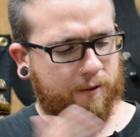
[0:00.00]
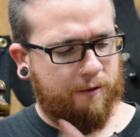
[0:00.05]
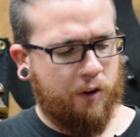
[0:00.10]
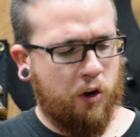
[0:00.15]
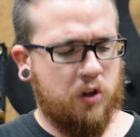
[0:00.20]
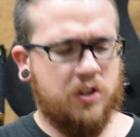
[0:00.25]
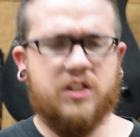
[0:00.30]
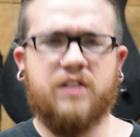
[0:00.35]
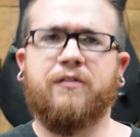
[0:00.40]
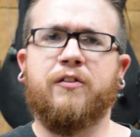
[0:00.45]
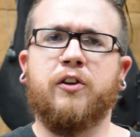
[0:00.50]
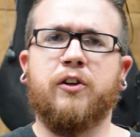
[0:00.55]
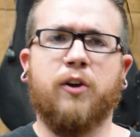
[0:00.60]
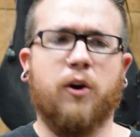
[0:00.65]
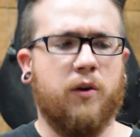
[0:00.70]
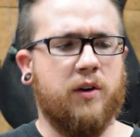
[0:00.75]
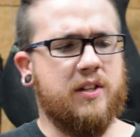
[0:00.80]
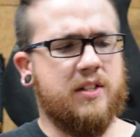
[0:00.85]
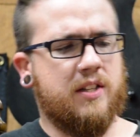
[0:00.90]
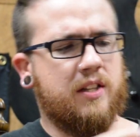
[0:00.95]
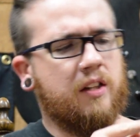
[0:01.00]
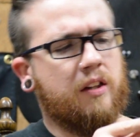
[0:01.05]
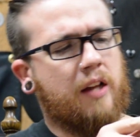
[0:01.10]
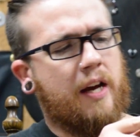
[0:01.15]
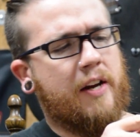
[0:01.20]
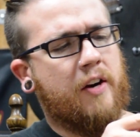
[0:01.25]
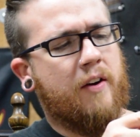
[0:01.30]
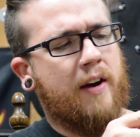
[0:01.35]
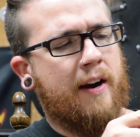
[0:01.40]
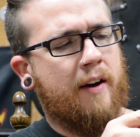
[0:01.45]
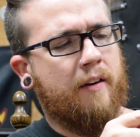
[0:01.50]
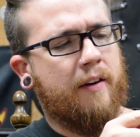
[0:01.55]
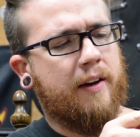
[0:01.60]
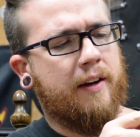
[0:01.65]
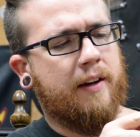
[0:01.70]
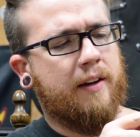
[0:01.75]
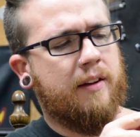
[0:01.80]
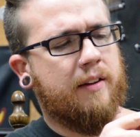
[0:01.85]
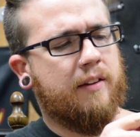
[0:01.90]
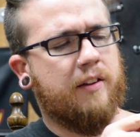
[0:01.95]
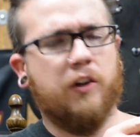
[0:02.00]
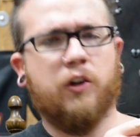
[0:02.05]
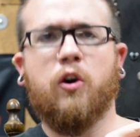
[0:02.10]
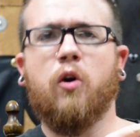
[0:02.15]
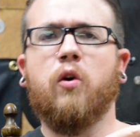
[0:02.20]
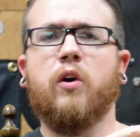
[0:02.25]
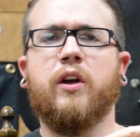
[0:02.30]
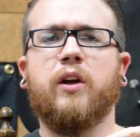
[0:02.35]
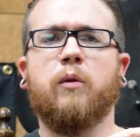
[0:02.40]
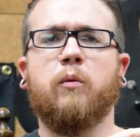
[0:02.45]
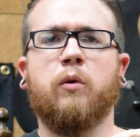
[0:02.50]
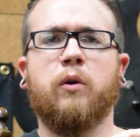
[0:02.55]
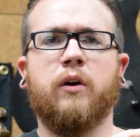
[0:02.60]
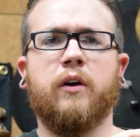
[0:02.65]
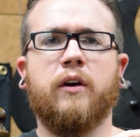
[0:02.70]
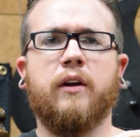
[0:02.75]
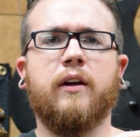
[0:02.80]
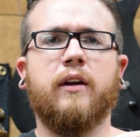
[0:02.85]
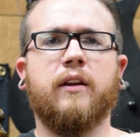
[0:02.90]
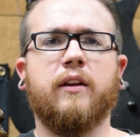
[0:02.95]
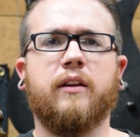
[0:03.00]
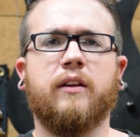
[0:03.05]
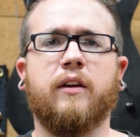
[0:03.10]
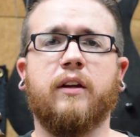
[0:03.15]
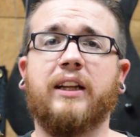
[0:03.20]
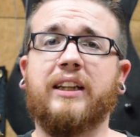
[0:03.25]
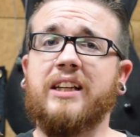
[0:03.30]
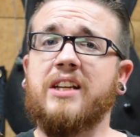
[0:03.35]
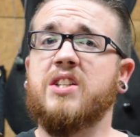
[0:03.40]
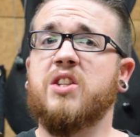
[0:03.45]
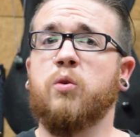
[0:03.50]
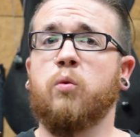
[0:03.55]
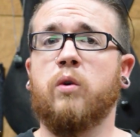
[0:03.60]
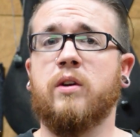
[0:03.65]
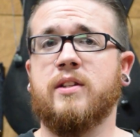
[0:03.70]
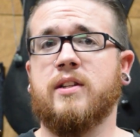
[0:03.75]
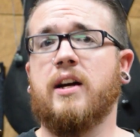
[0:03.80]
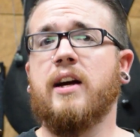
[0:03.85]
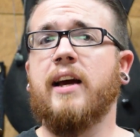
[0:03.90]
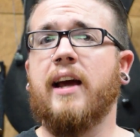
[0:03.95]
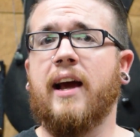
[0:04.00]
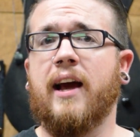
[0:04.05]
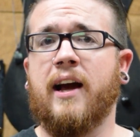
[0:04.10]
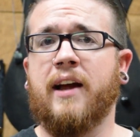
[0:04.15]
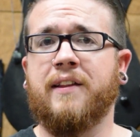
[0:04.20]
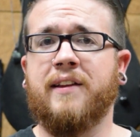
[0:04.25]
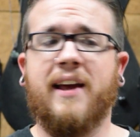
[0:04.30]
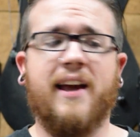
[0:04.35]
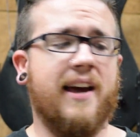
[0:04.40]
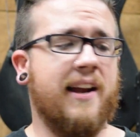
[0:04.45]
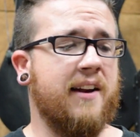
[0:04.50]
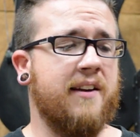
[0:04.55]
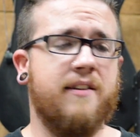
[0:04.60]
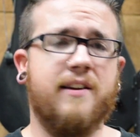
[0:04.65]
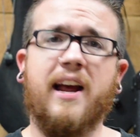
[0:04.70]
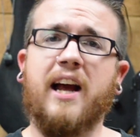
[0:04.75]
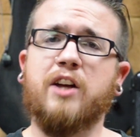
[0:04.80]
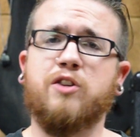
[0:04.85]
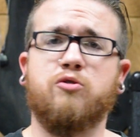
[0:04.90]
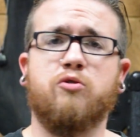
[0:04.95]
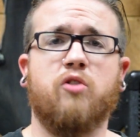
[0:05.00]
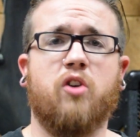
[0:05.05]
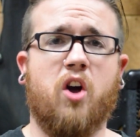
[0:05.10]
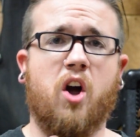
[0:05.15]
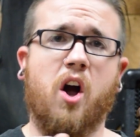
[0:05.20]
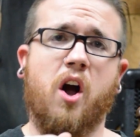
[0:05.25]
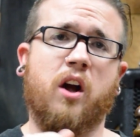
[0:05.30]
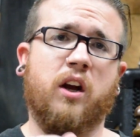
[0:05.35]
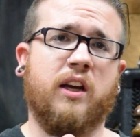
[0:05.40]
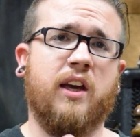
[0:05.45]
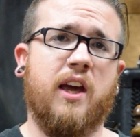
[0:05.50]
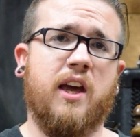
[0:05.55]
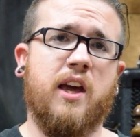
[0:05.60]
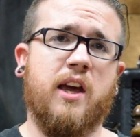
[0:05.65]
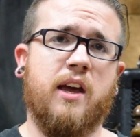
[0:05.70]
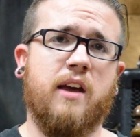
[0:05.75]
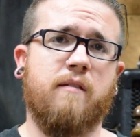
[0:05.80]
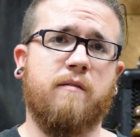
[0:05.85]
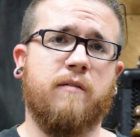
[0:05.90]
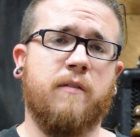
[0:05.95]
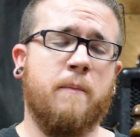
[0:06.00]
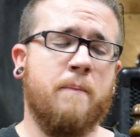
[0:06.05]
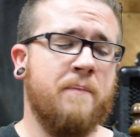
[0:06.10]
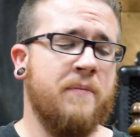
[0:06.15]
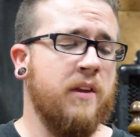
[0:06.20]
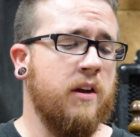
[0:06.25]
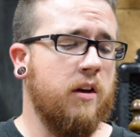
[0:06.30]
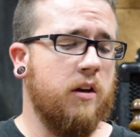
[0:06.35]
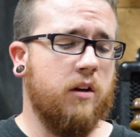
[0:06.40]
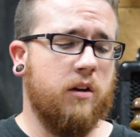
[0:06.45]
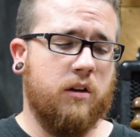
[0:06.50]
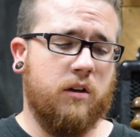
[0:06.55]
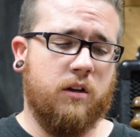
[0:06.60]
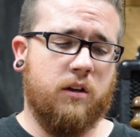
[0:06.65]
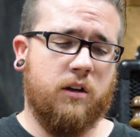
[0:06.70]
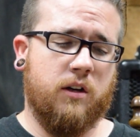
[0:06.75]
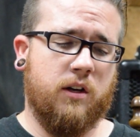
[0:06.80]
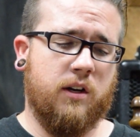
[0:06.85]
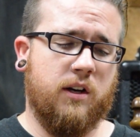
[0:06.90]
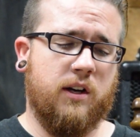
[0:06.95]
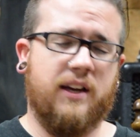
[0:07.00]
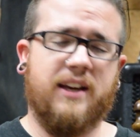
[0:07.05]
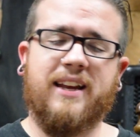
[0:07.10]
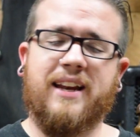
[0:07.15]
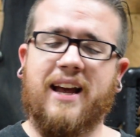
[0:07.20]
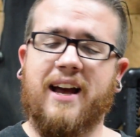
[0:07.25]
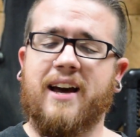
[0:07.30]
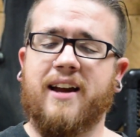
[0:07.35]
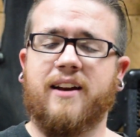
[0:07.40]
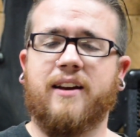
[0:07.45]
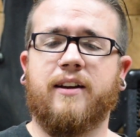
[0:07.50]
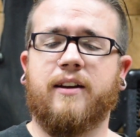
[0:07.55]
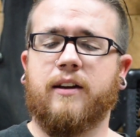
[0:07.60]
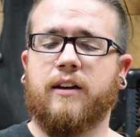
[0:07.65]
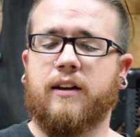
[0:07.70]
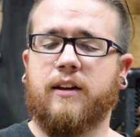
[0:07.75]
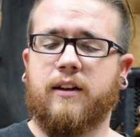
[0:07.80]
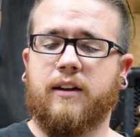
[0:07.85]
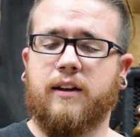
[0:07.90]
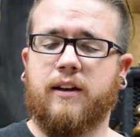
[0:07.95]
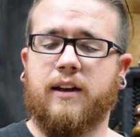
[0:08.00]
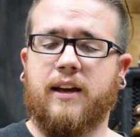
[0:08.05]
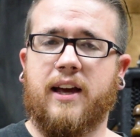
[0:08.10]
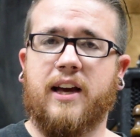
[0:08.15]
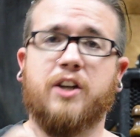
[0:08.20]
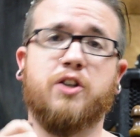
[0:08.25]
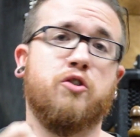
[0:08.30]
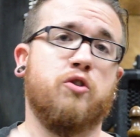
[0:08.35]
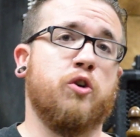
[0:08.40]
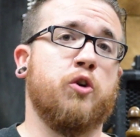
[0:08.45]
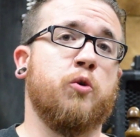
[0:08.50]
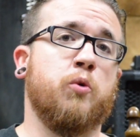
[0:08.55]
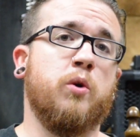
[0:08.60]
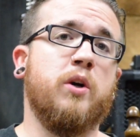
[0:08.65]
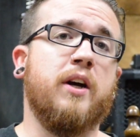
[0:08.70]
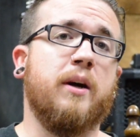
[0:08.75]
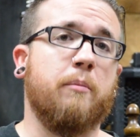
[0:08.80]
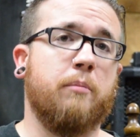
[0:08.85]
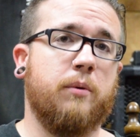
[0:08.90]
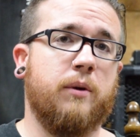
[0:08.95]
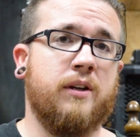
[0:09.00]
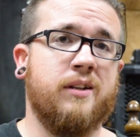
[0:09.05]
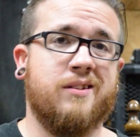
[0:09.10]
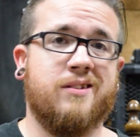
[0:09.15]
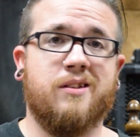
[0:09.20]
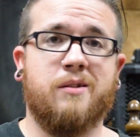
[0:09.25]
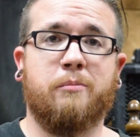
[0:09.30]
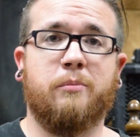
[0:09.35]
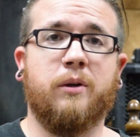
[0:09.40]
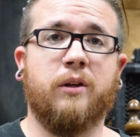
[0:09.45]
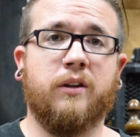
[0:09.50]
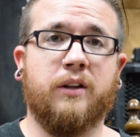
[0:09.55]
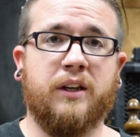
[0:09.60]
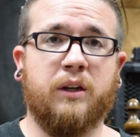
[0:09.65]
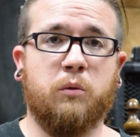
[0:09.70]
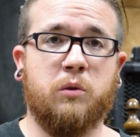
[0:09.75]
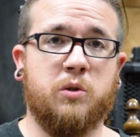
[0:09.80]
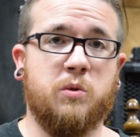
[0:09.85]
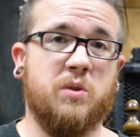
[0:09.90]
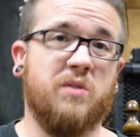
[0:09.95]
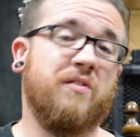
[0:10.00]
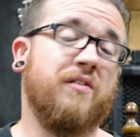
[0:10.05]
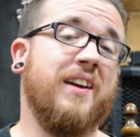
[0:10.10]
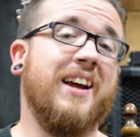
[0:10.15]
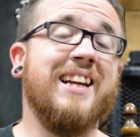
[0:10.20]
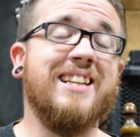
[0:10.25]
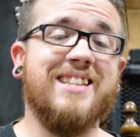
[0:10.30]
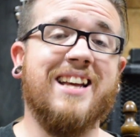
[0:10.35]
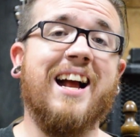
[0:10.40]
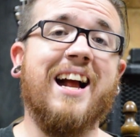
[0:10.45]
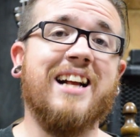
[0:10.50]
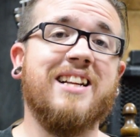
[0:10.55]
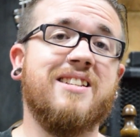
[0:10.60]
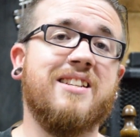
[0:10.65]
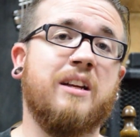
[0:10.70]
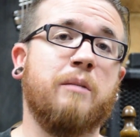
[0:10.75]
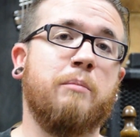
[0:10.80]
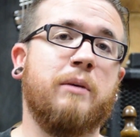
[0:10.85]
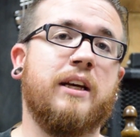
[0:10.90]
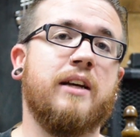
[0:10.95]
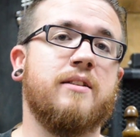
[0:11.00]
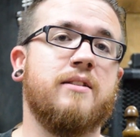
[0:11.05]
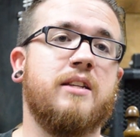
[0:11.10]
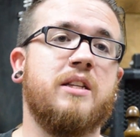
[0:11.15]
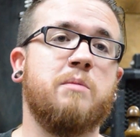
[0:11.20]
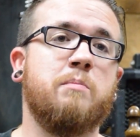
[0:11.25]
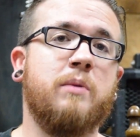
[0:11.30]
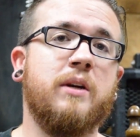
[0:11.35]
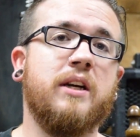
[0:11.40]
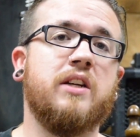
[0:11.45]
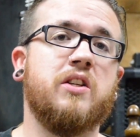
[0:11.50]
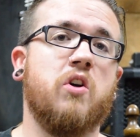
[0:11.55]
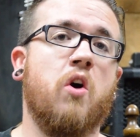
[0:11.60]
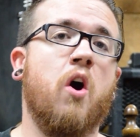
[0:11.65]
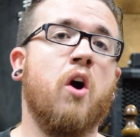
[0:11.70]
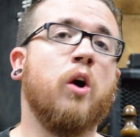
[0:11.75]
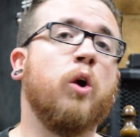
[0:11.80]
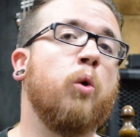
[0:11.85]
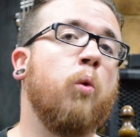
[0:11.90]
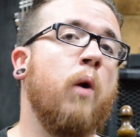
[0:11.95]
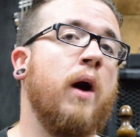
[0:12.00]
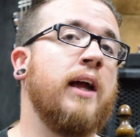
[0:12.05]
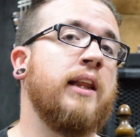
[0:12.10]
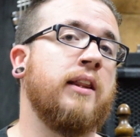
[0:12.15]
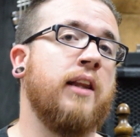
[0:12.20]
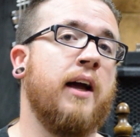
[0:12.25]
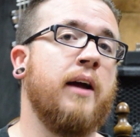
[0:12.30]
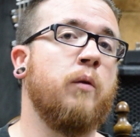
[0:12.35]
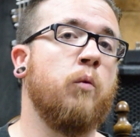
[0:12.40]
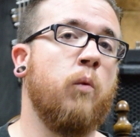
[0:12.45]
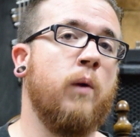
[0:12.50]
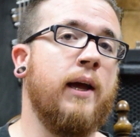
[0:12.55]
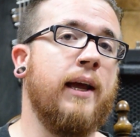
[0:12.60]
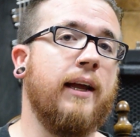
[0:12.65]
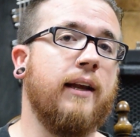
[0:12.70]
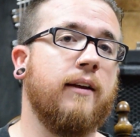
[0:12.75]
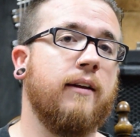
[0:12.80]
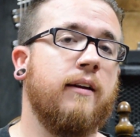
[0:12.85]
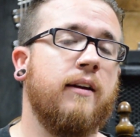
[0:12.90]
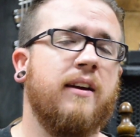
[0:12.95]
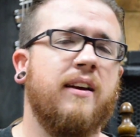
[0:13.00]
First, if you notice, the lighter area, the coconut wood, at least the ones I had, they had a natural concave. It added extra grip and stability, which was fantastic because these picks are quite lightweight.